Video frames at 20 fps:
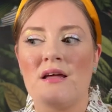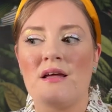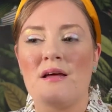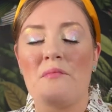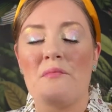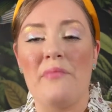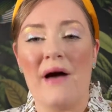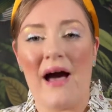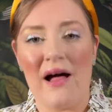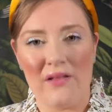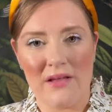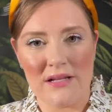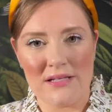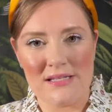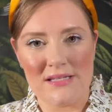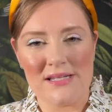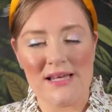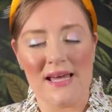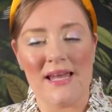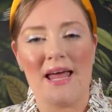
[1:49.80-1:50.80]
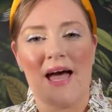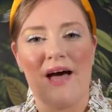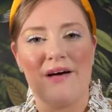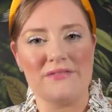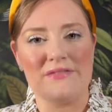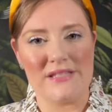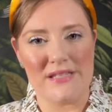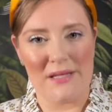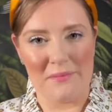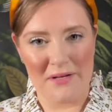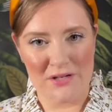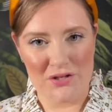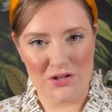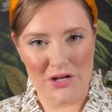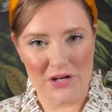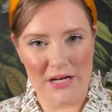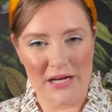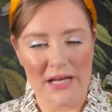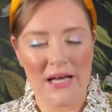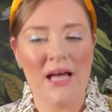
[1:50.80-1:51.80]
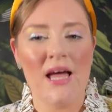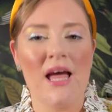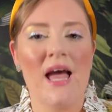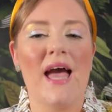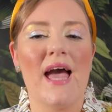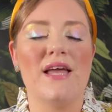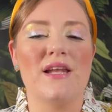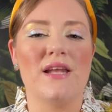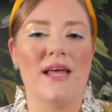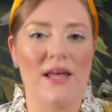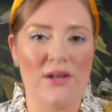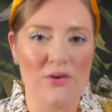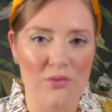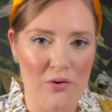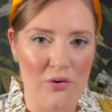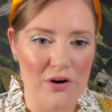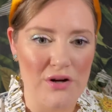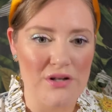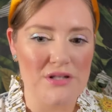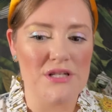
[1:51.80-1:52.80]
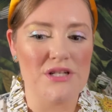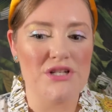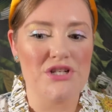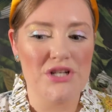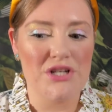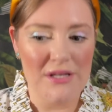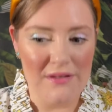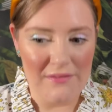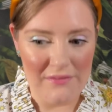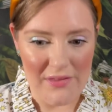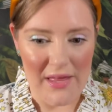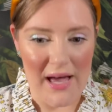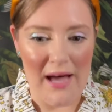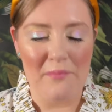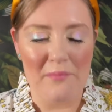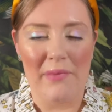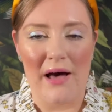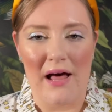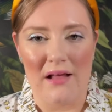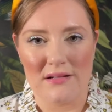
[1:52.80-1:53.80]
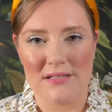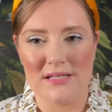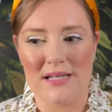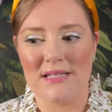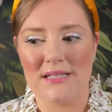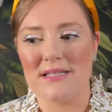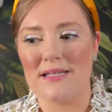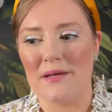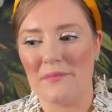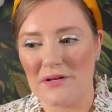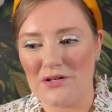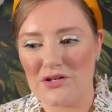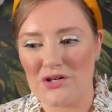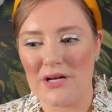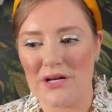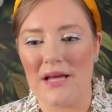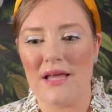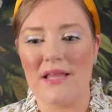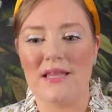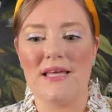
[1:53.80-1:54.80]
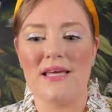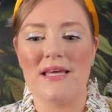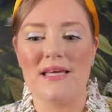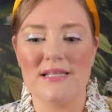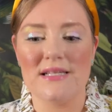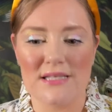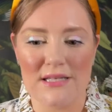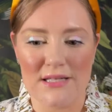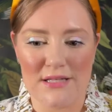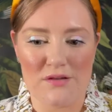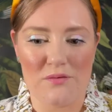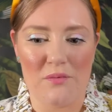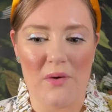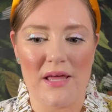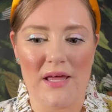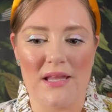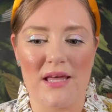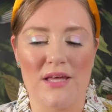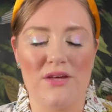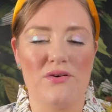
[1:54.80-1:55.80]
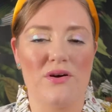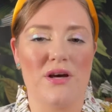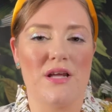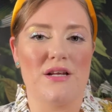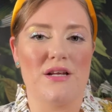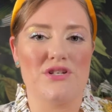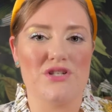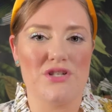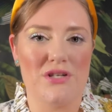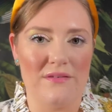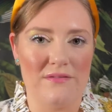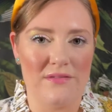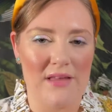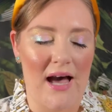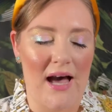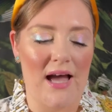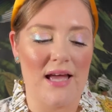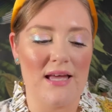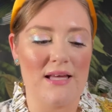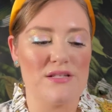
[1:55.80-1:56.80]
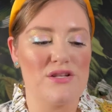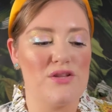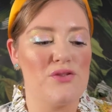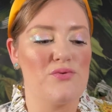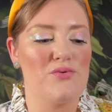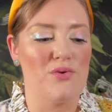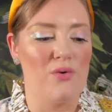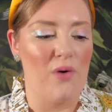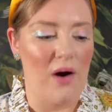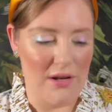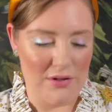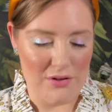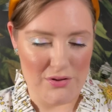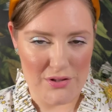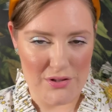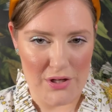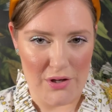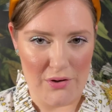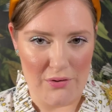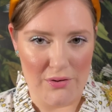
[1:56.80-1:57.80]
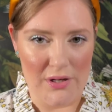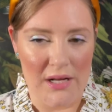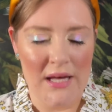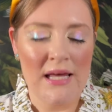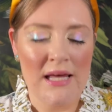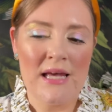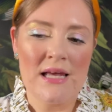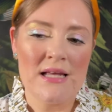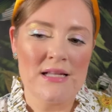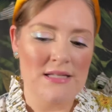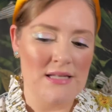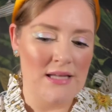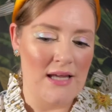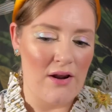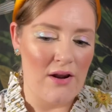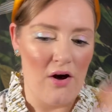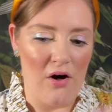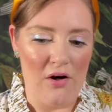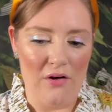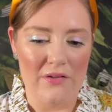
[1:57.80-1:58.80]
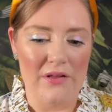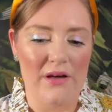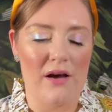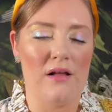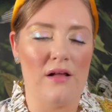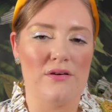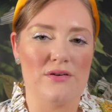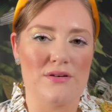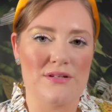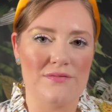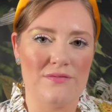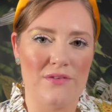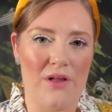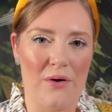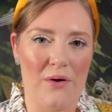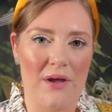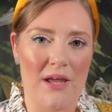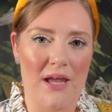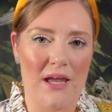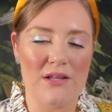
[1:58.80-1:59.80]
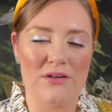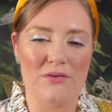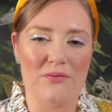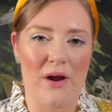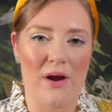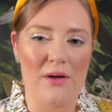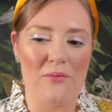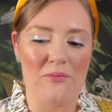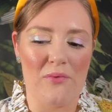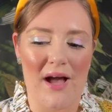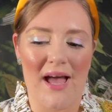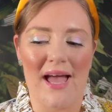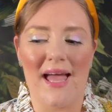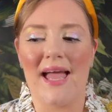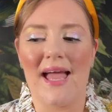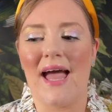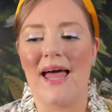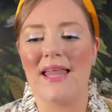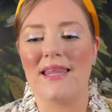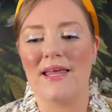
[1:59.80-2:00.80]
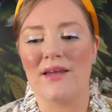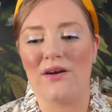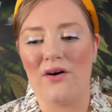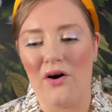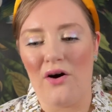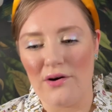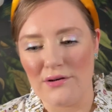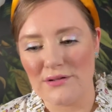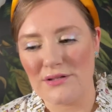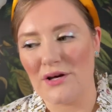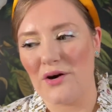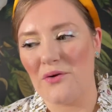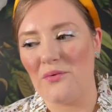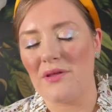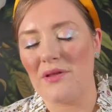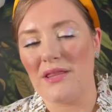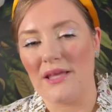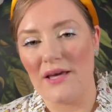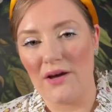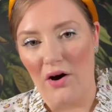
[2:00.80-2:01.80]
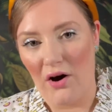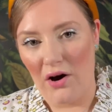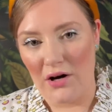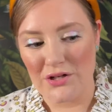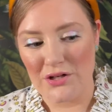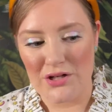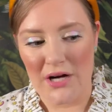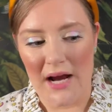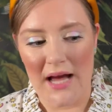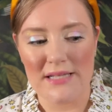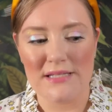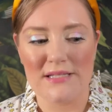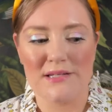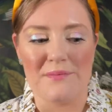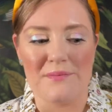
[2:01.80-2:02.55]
balanced and have symmetry. And in order to achieve that balance and symmetry, the easiest way that you can achieve that is through undertone to get all the colors flowing in the right way. And then also with the contrast to